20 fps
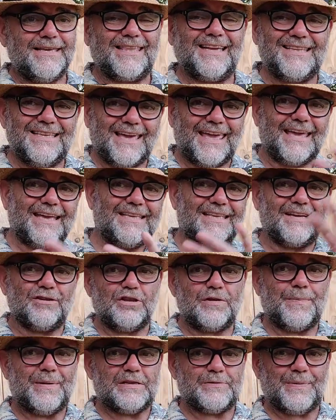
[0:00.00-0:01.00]
done your gig, you've
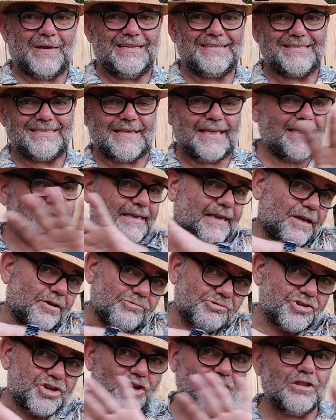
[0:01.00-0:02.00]
done your bits, pieces, and you're going
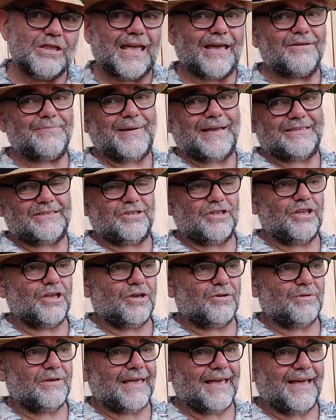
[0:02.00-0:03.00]
to return now back to
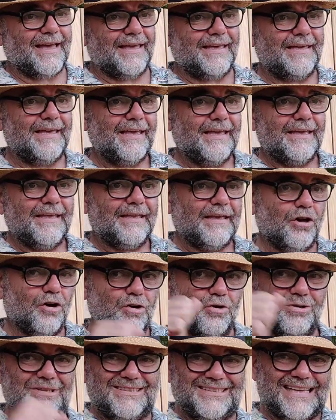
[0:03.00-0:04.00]
the UK. You've
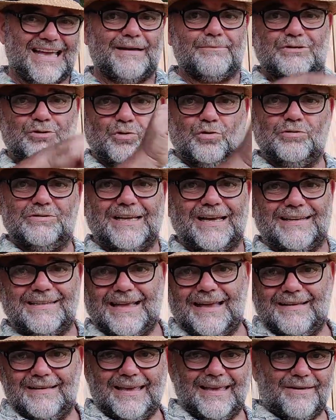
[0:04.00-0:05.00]
got your stamps all
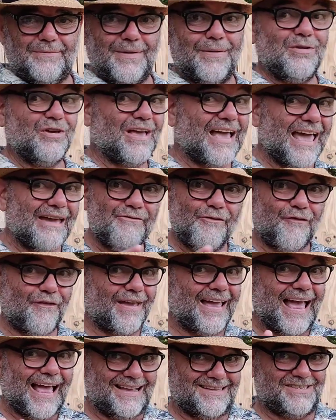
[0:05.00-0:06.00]
done. Remember,
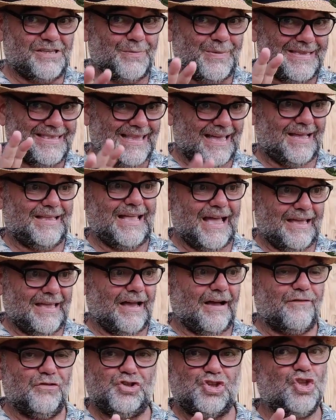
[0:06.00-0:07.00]
everything has to be done.
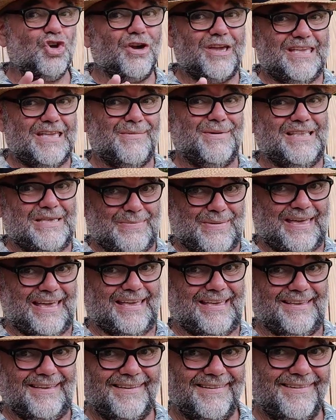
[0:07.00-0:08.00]
Otherwise, you're not getting your money
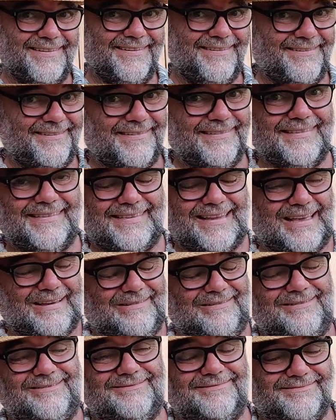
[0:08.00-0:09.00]
back. No.
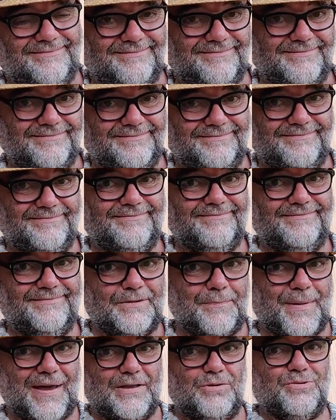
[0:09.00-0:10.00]

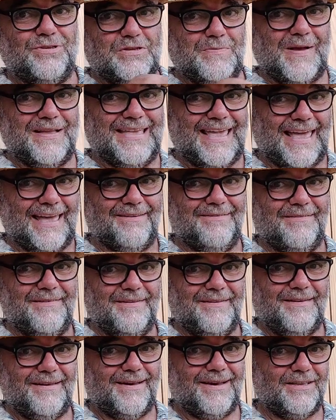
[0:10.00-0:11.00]
You paid all this money out,
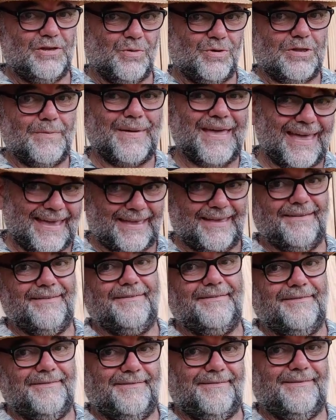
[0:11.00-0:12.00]
and you want it back.
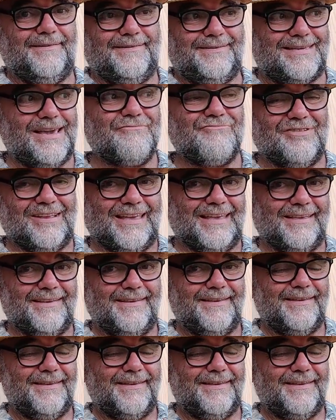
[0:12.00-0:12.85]
Generally.